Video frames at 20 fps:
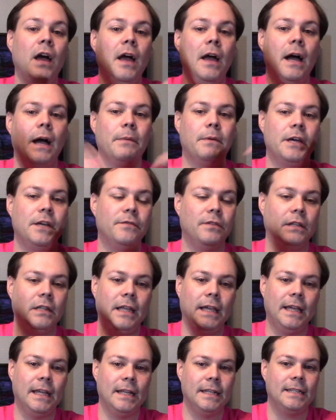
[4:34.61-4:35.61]
I'm going to have a
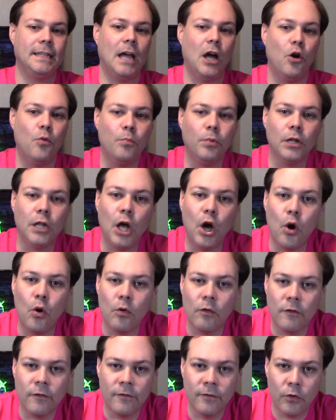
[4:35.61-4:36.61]
link down
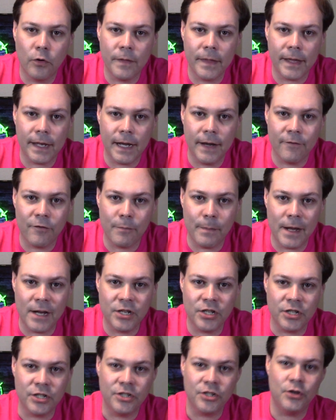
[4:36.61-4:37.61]
below for that
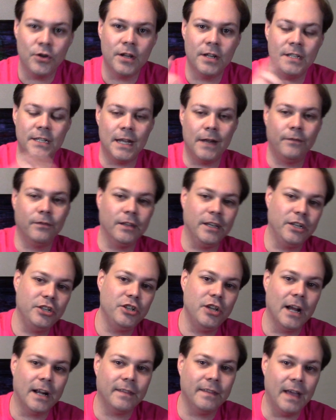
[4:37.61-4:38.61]
information, so you can definitely
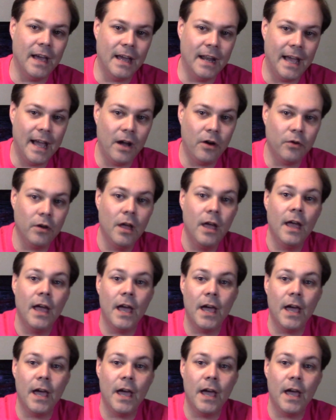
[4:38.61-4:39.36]
check that out.